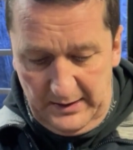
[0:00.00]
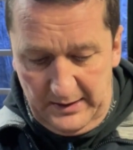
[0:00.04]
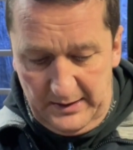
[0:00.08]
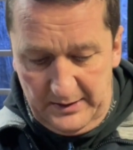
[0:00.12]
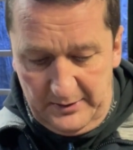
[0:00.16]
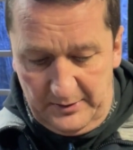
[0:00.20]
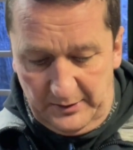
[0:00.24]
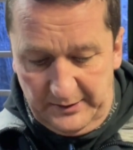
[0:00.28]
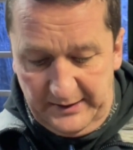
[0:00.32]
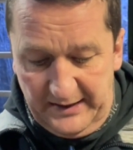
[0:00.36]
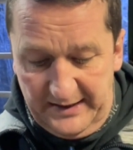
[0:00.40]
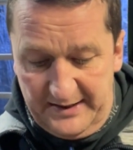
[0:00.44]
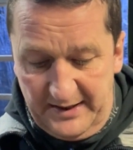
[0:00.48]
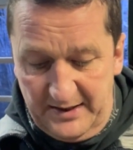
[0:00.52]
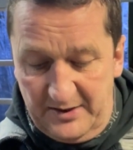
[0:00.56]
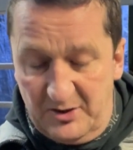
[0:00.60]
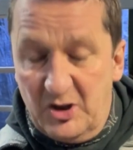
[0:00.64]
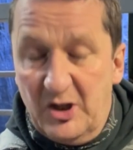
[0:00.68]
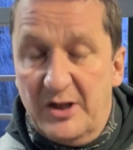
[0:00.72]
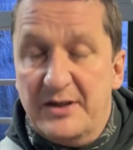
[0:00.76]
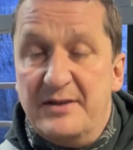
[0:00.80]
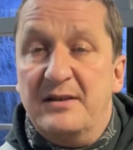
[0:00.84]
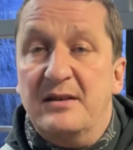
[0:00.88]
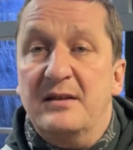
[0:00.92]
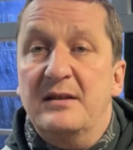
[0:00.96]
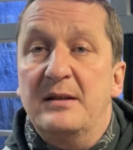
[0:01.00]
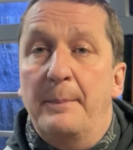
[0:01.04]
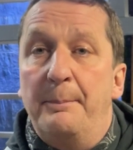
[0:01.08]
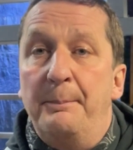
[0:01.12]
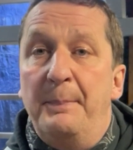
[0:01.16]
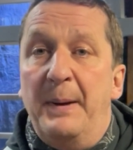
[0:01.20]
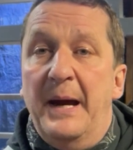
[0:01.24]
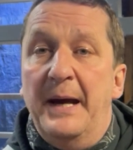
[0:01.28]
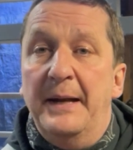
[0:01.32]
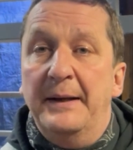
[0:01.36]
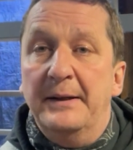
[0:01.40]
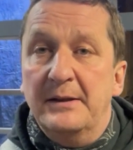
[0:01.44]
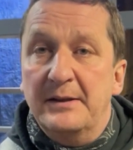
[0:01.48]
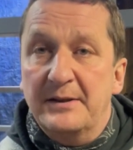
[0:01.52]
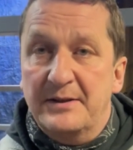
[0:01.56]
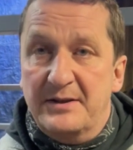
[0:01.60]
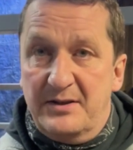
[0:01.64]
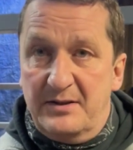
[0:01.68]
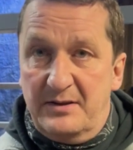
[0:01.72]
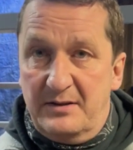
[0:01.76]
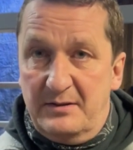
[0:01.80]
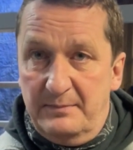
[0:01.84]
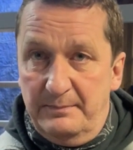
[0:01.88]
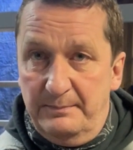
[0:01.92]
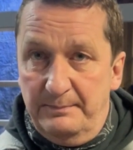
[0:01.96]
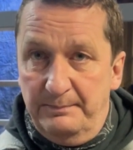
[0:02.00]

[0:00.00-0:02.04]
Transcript: So this is just the panels,